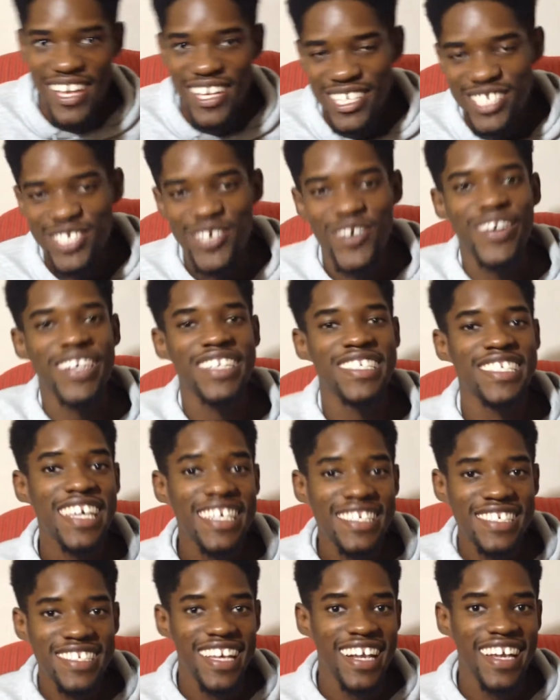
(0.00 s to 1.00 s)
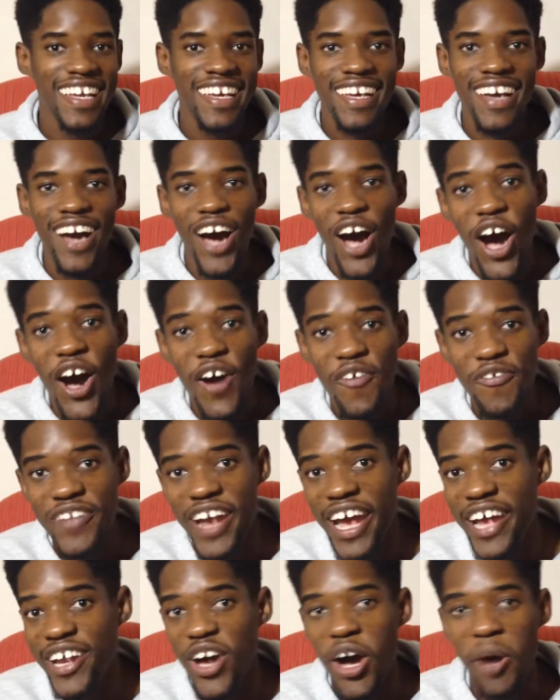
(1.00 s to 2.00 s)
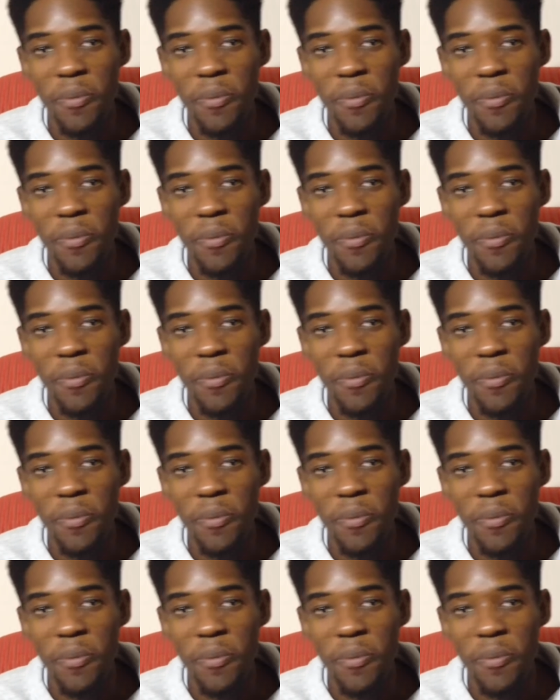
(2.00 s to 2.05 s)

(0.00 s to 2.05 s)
So essentially, offline